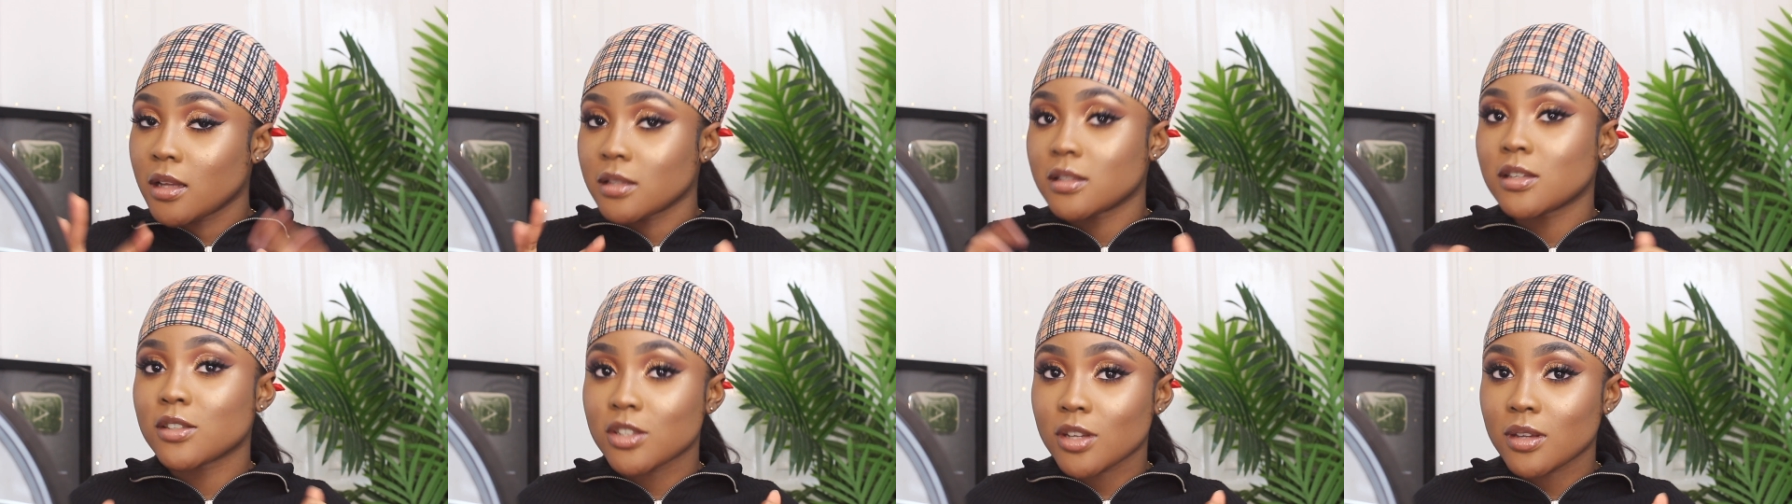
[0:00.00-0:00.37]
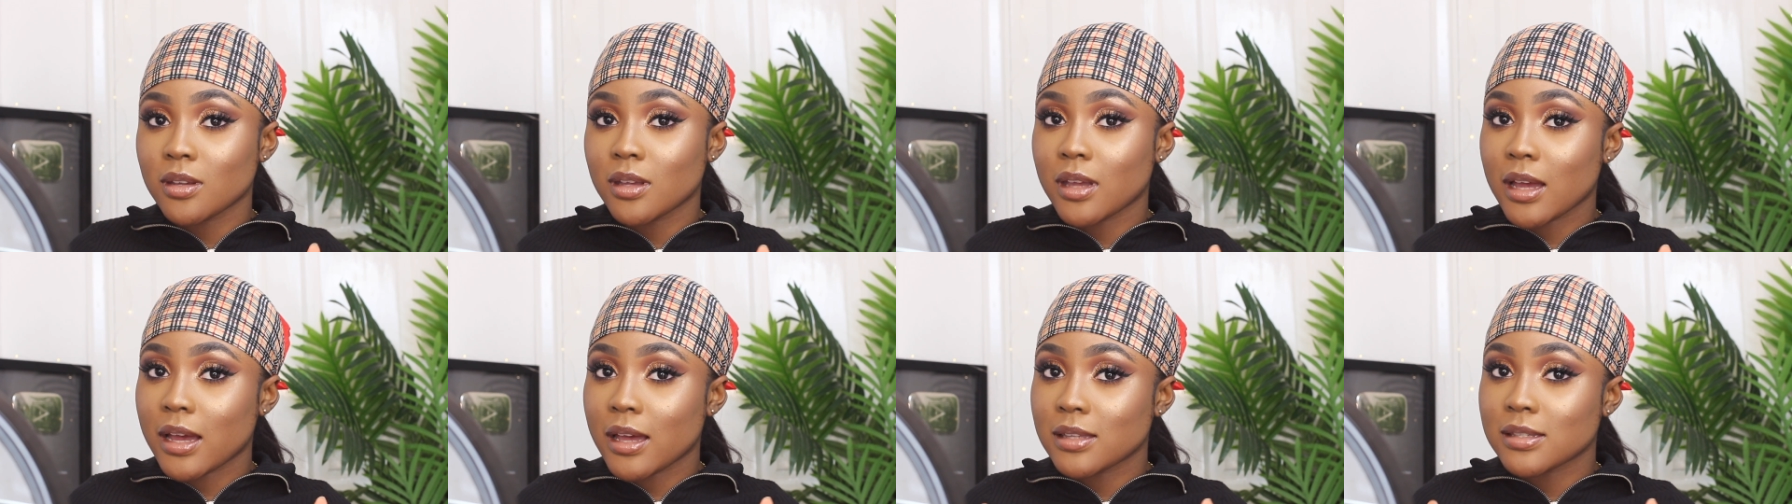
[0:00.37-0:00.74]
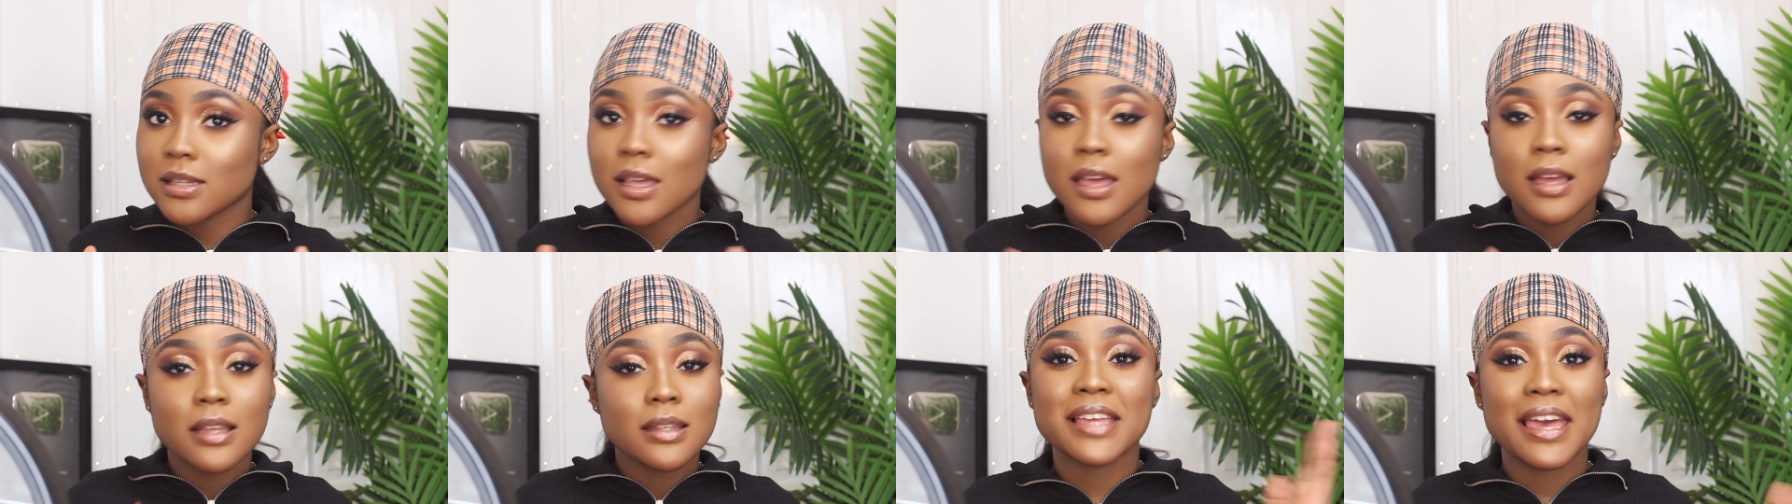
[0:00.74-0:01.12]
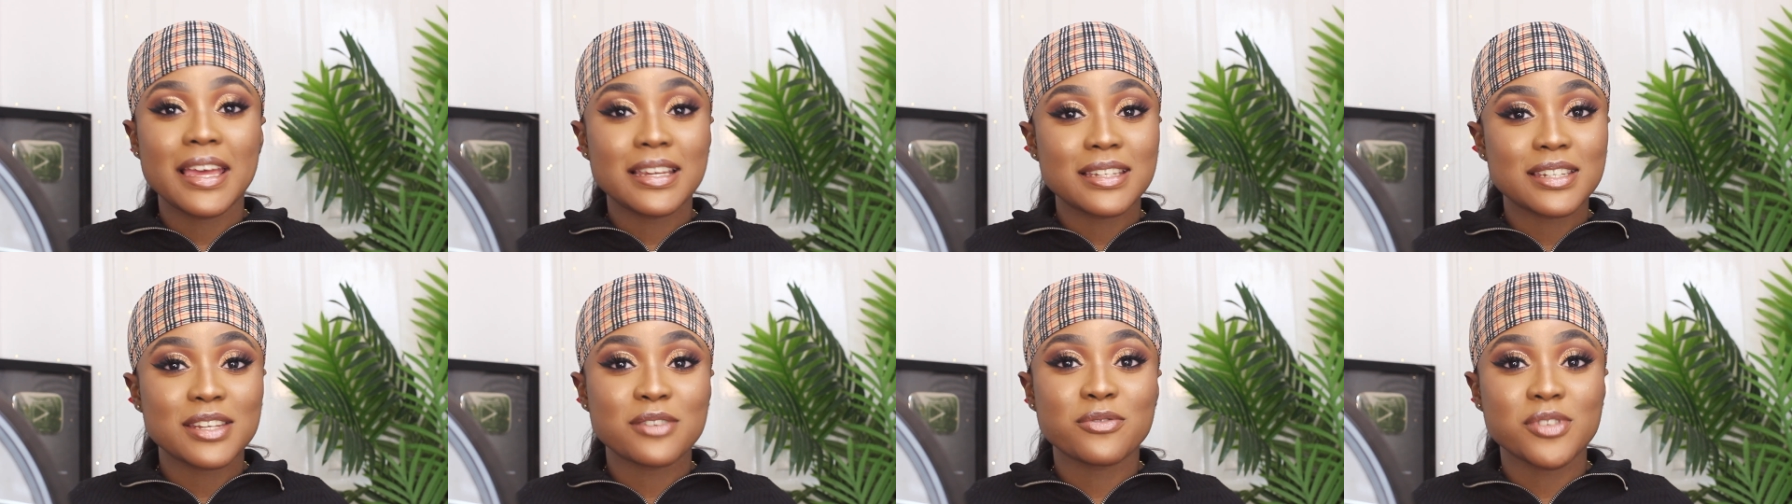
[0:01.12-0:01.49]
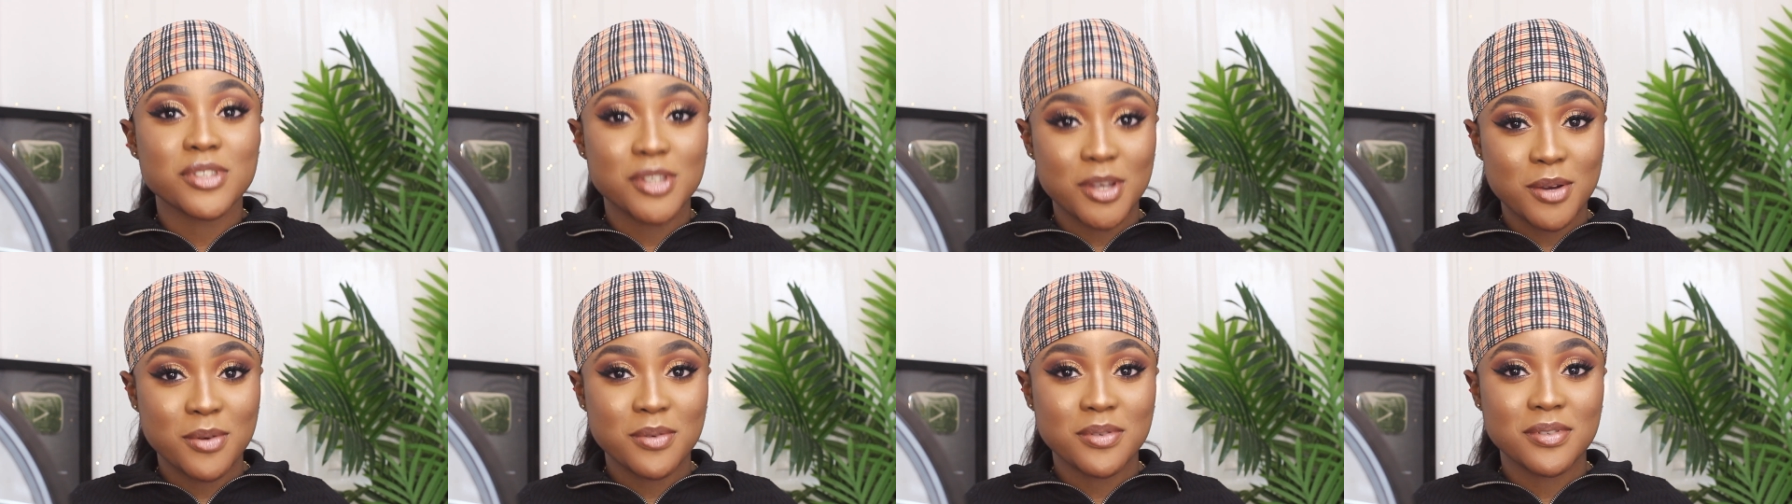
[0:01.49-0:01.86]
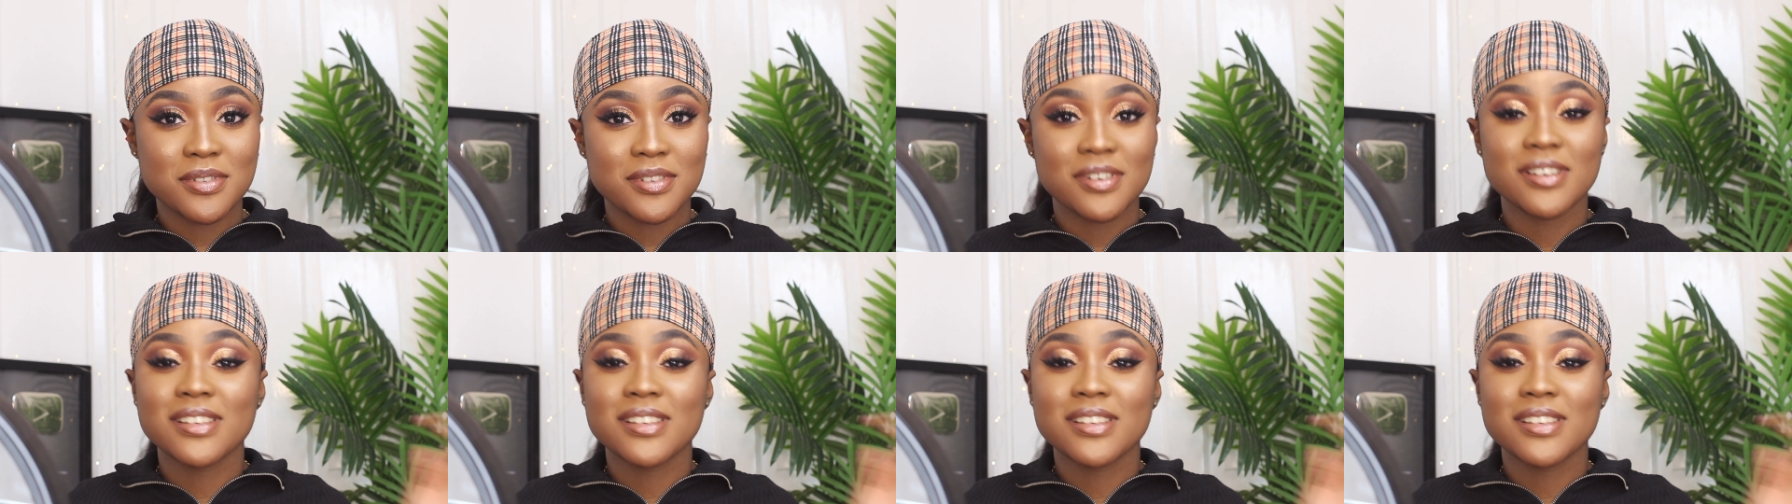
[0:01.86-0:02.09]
to show you guys the ending result.